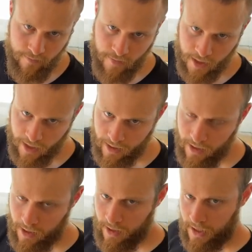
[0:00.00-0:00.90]
Okay.
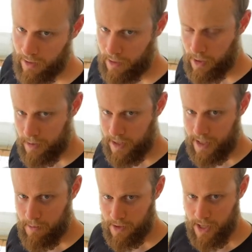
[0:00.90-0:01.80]
Now, for the purpose of this
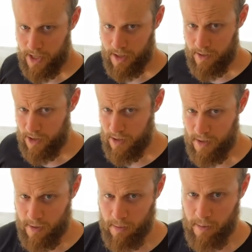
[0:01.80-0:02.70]
demonstration, I've just used
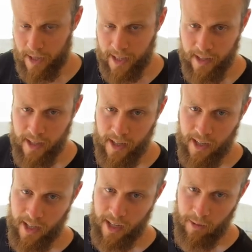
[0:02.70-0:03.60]
a bumper plate
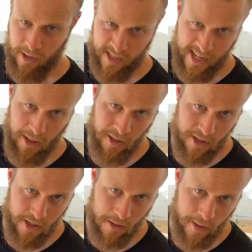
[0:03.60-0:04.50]
with a towel on
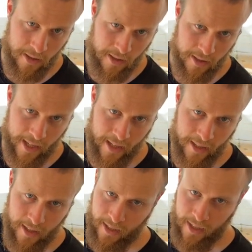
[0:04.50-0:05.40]
top. Okay,
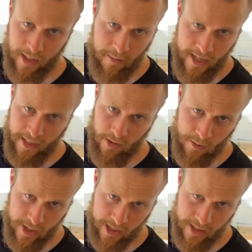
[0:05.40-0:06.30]
it can be any
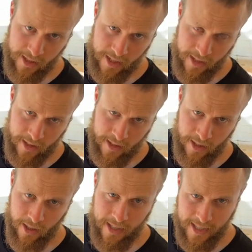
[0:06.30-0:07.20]
object underneath.
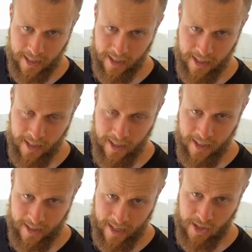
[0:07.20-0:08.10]
Ideally,
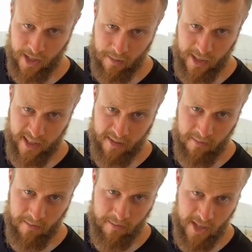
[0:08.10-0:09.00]
it's actually going to be
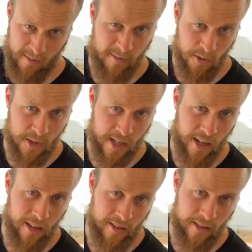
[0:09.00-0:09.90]
some gym floor
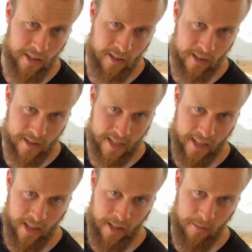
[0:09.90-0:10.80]
tile that you can
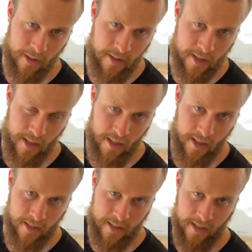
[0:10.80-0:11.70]
stack up because,
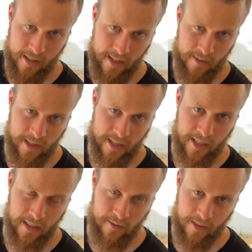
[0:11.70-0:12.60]
as I said in the deficit
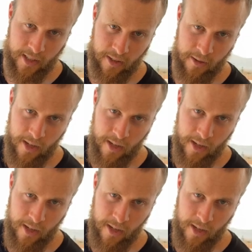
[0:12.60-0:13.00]
deadlift video,